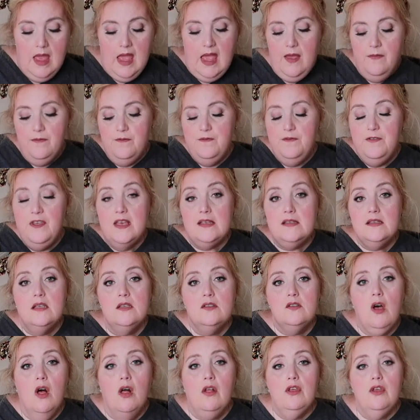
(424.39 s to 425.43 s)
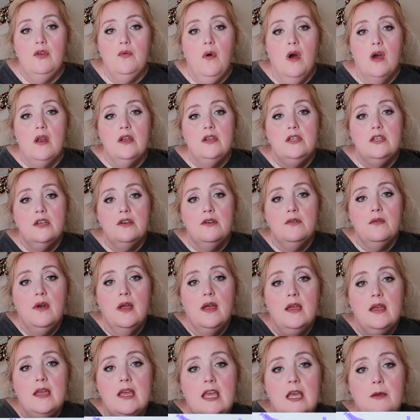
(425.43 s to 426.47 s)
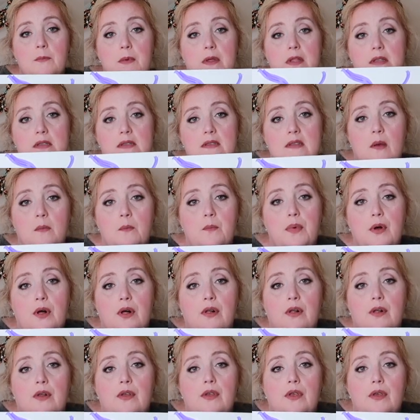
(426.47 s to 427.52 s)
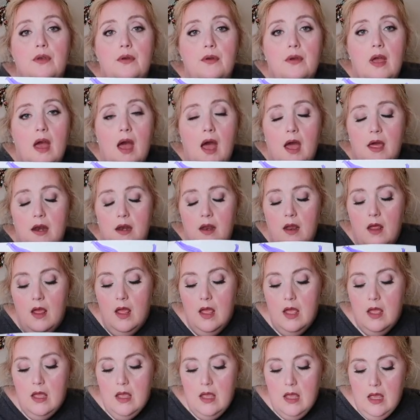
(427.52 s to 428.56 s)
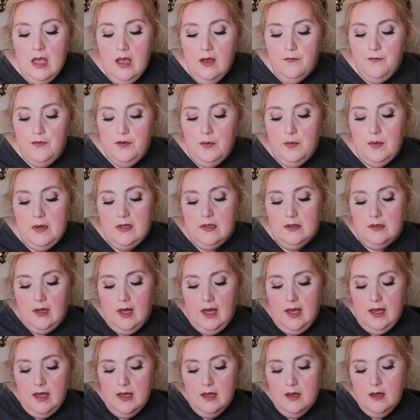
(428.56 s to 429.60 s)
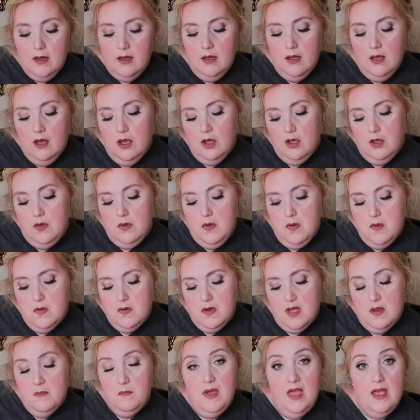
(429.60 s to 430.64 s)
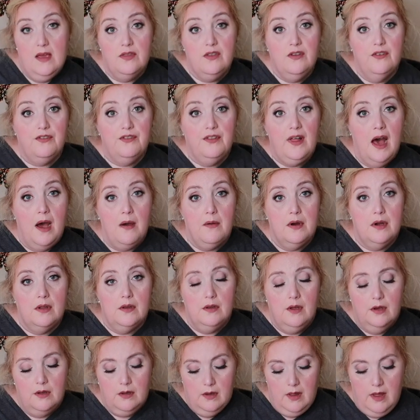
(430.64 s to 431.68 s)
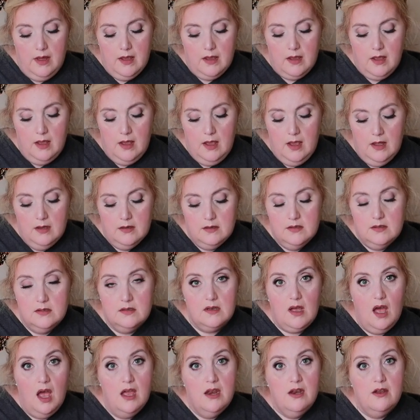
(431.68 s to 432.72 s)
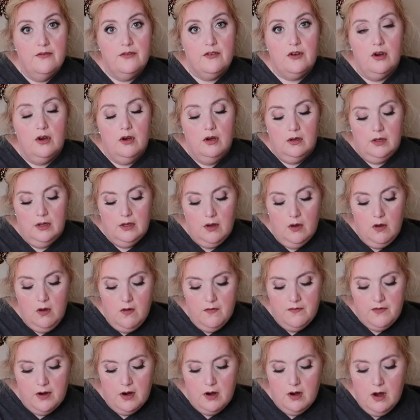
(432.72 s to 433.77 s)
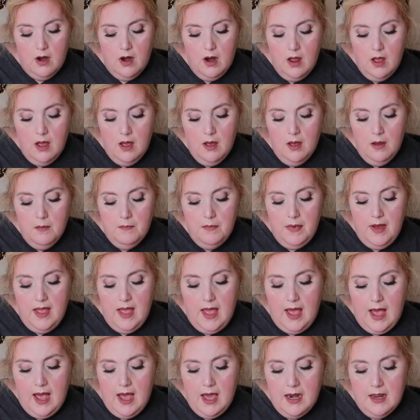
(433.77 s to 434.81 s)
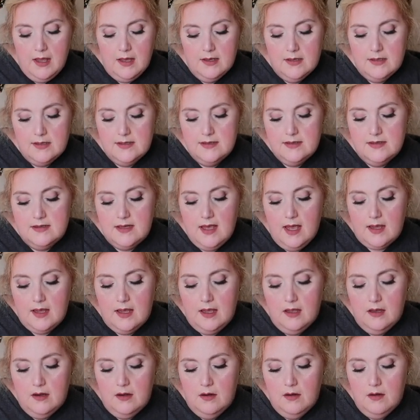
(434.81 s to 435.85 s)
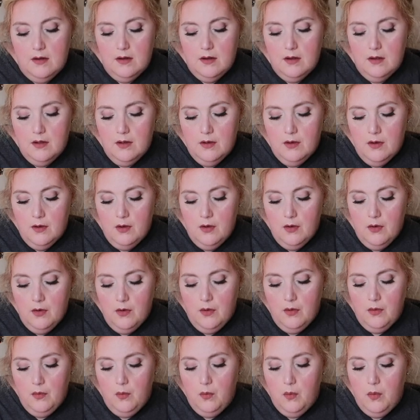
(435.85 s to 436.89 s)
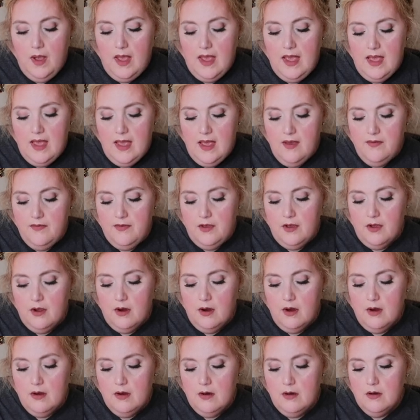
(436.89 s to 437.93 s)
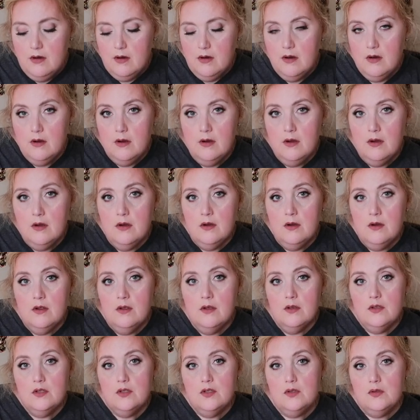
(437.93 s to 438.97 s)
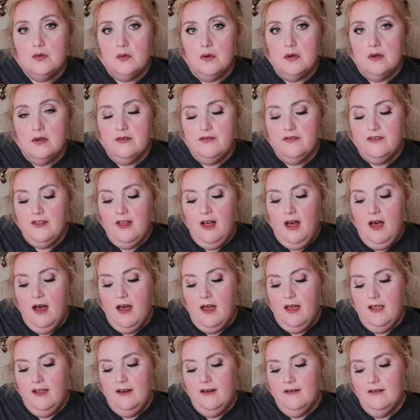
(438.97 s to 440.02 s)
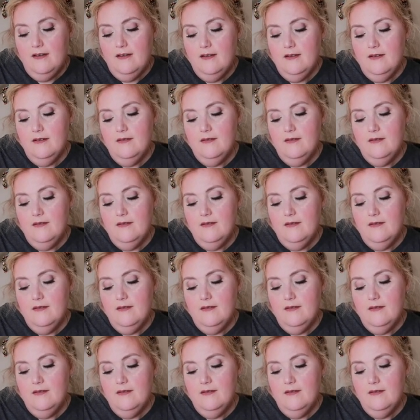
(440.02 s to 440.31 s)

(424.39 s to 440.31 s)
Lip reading: if this is all you want to do and keep it simple, you can. If you would like, you can make the flower look like it's kind of curling over by adding a second wavier sort of line,